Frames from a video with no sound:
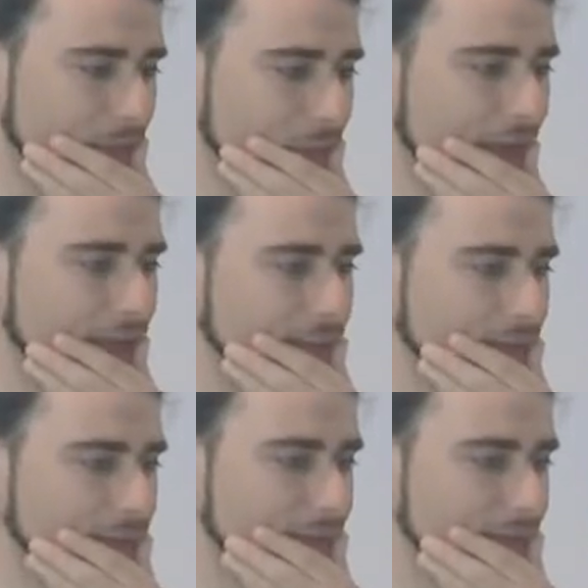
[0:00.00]
okay.
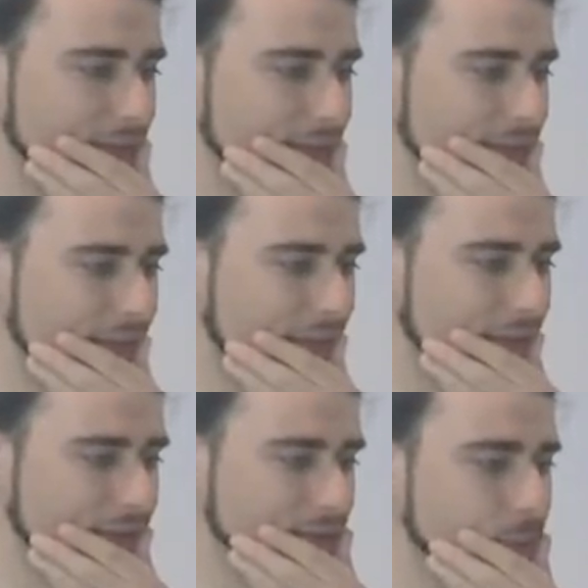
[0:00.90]
Yeah,
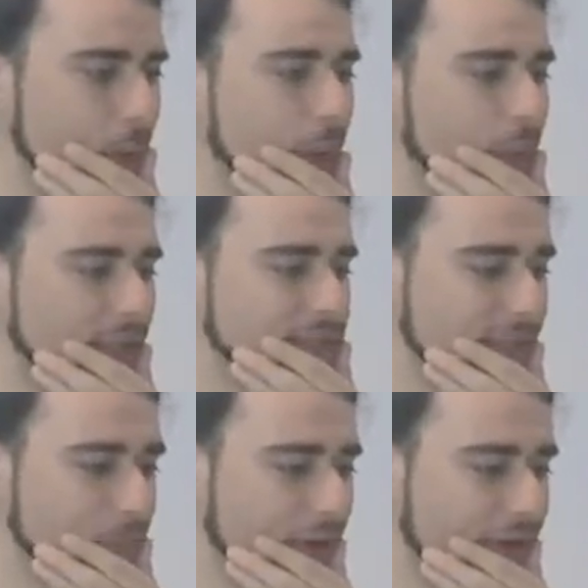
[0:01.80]
it's probably
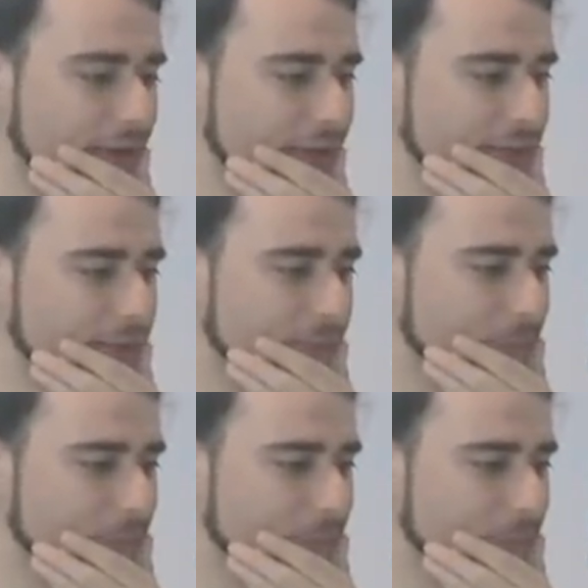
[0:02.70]
somewhere here.